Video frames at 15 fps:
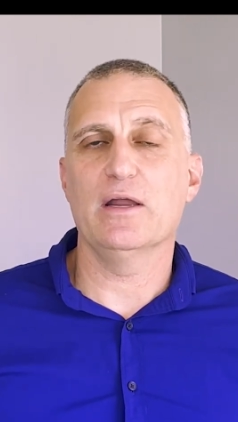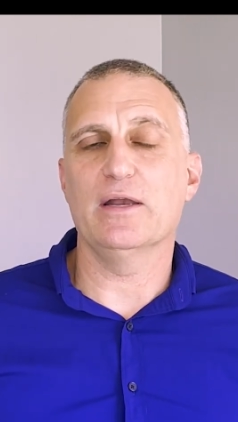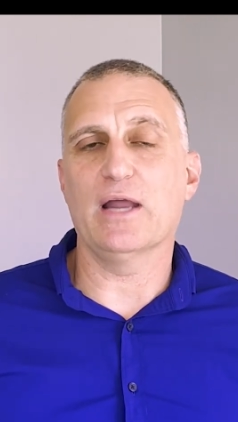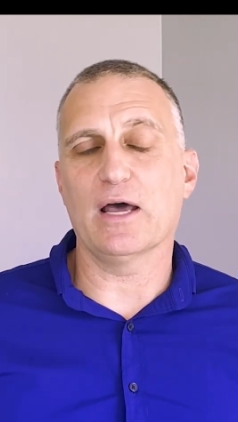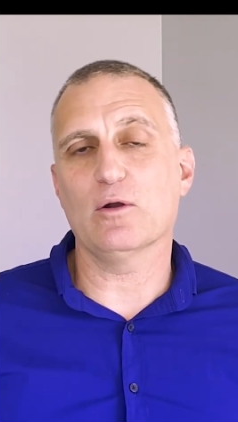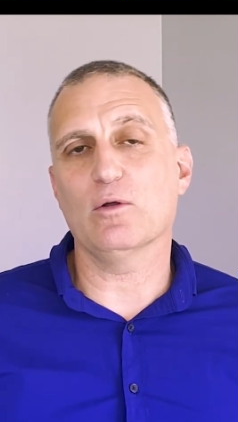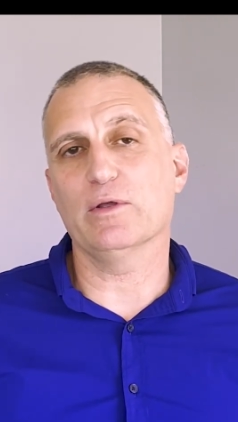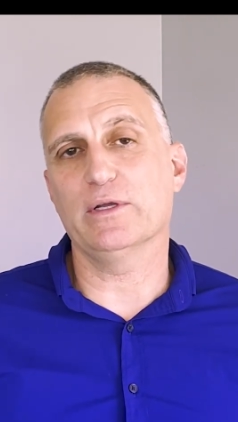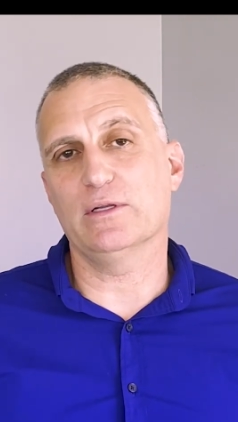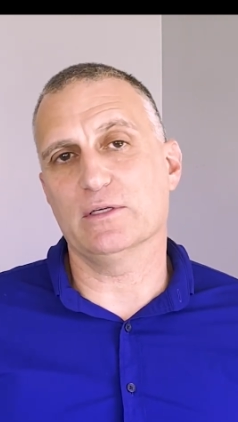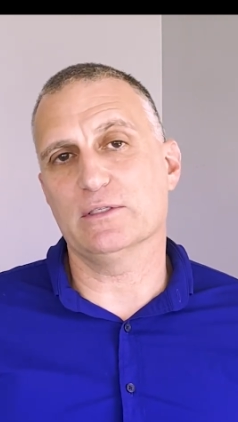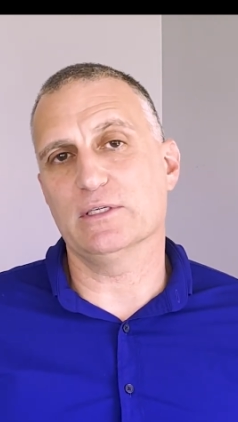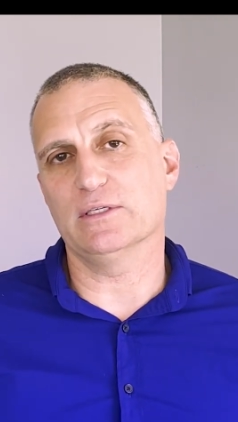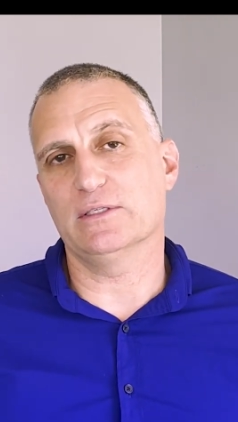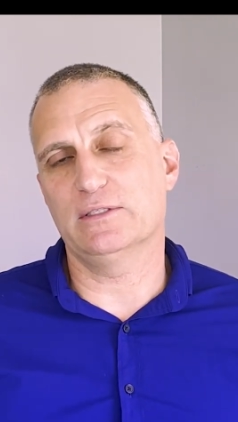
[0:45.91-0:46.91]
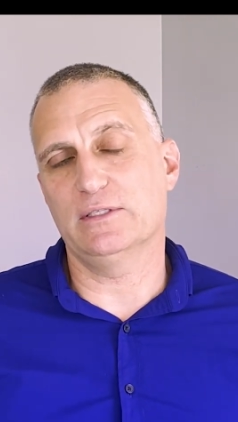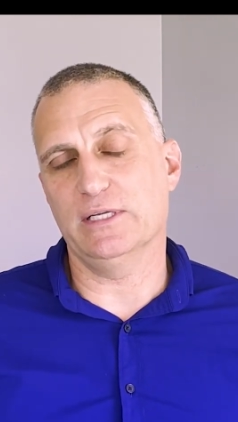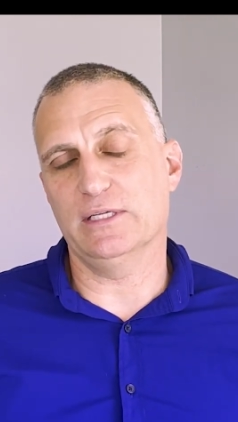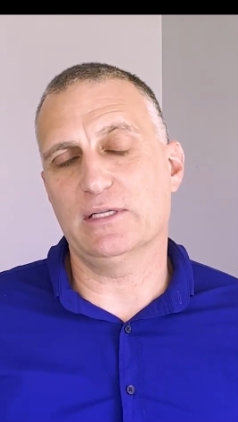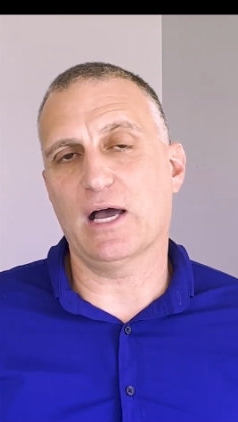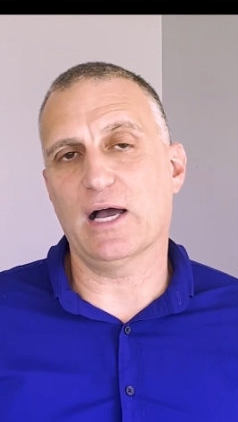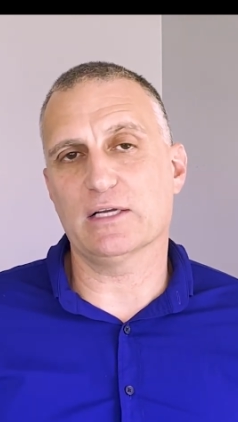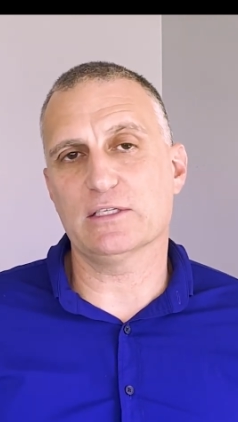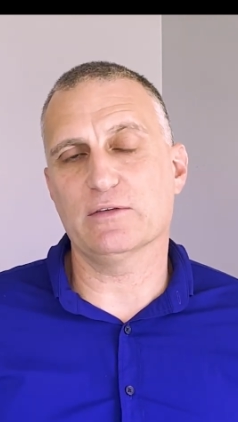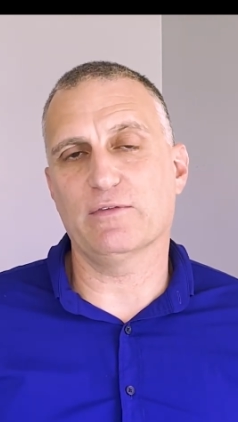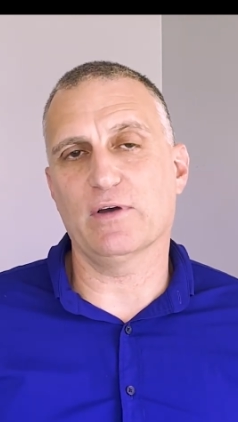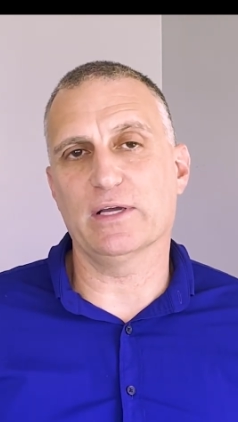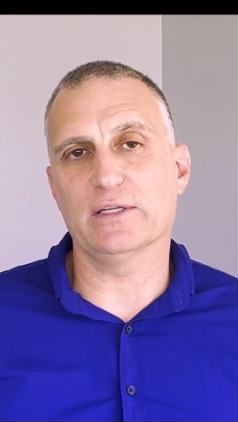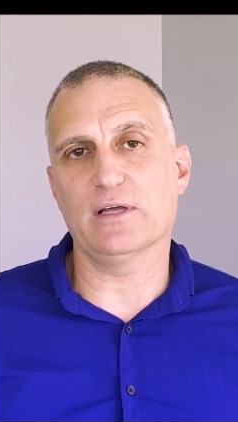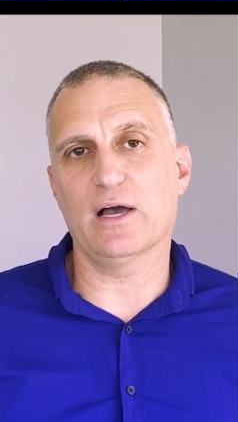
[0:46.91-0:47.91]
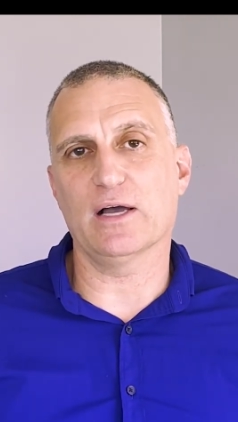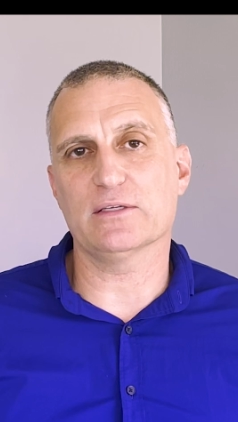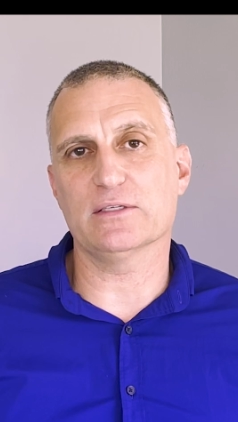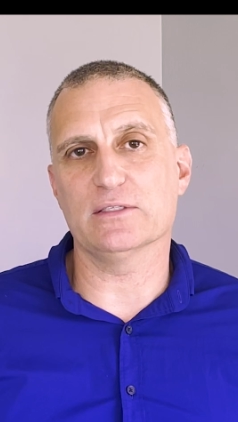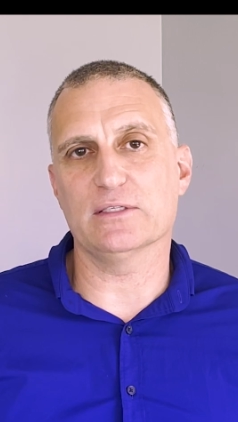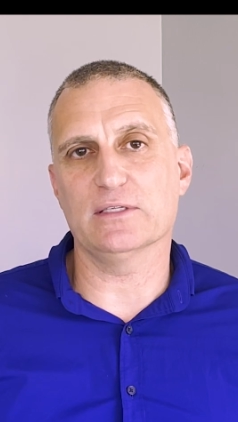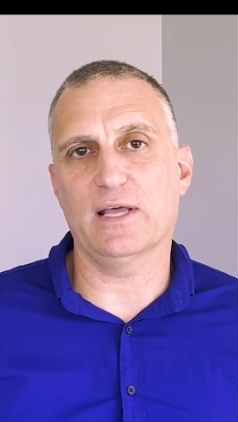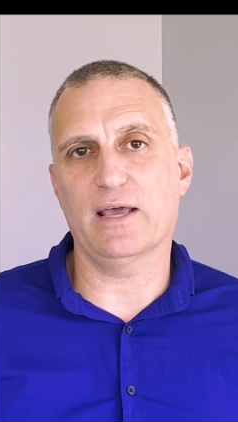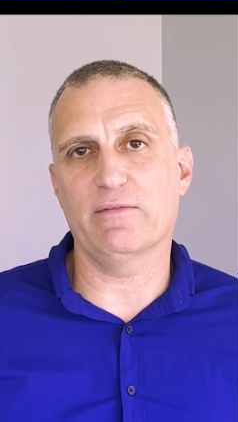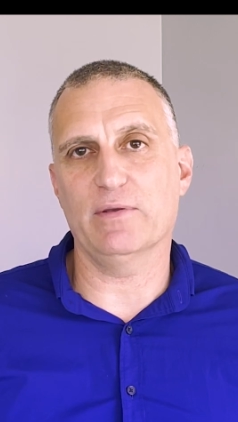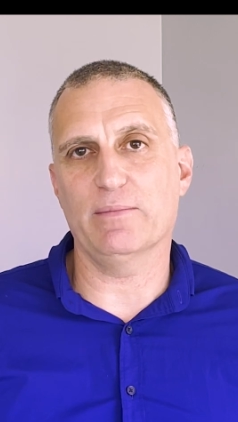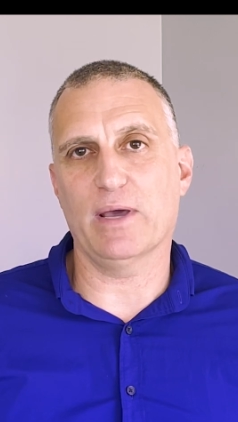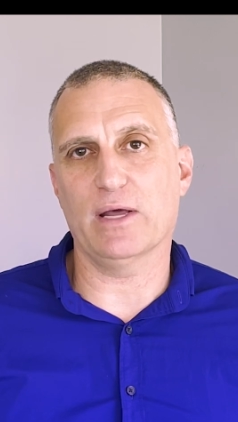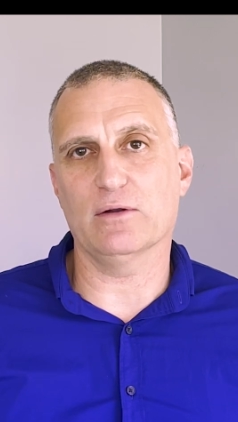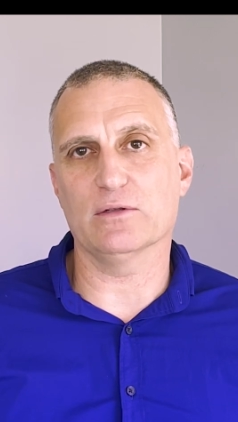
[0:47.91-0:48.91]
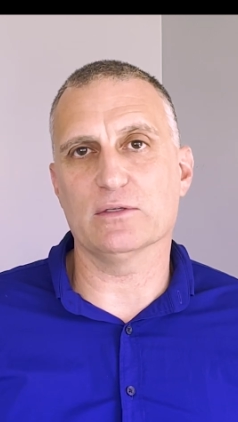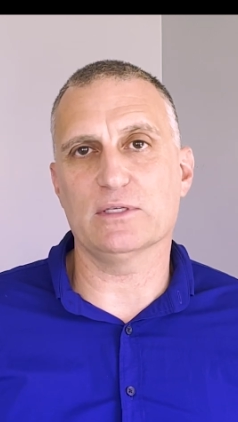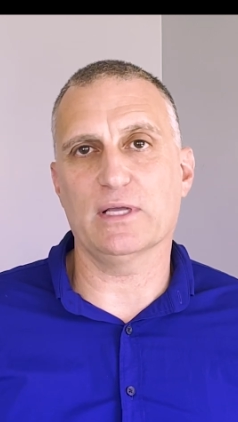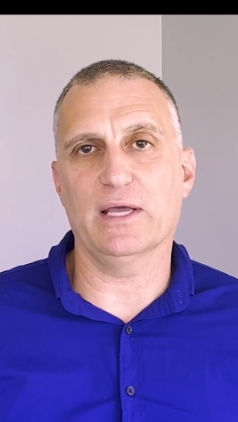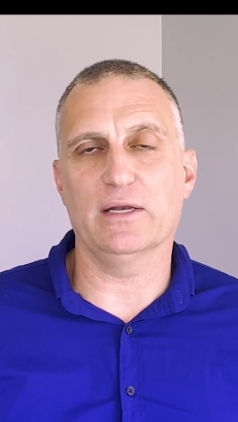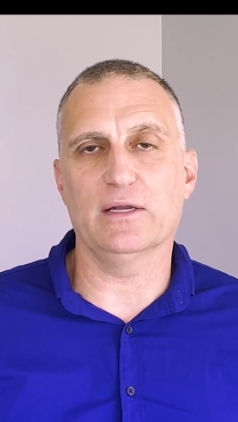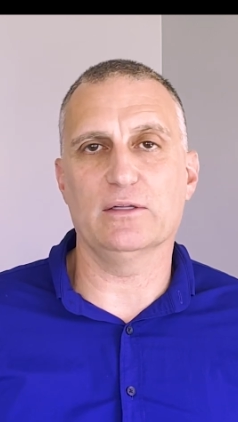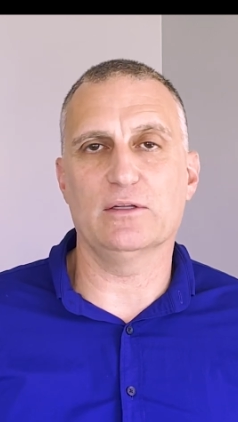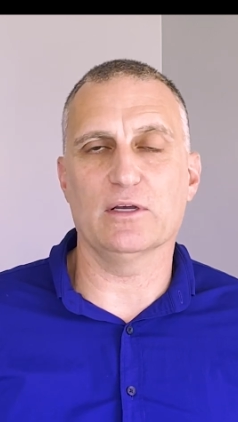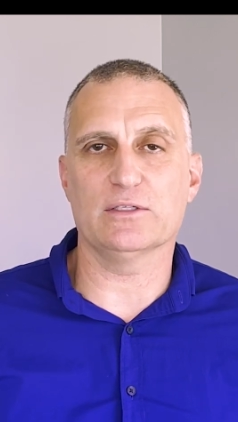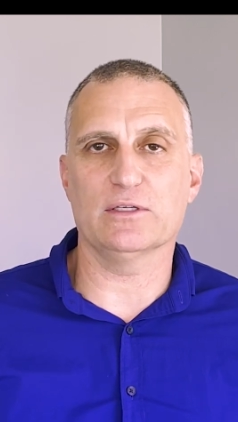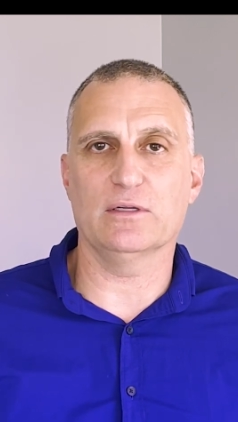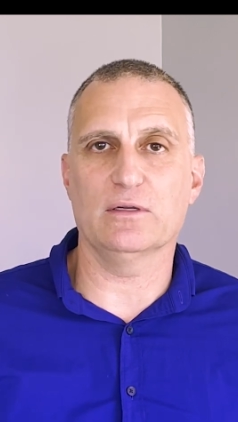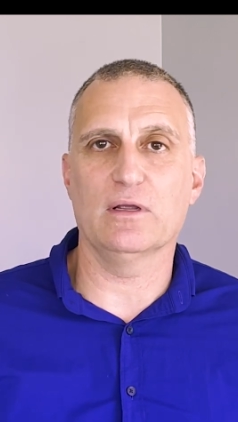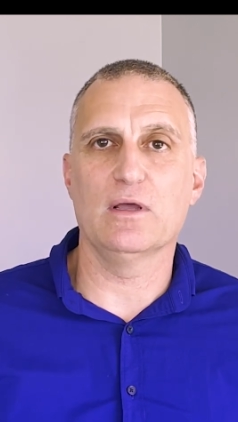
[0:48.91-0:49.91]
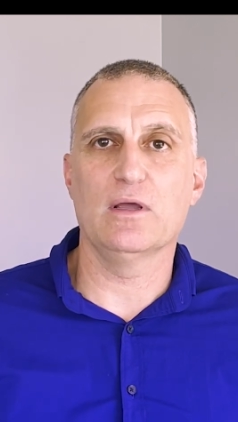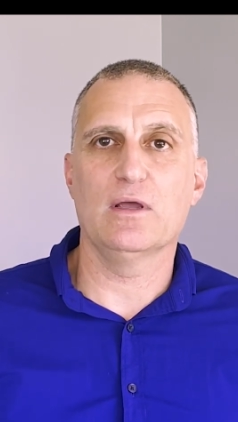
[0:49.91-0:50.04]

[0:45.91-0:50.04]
Not only does it detoxify toxins and heavy metals, and it doesn't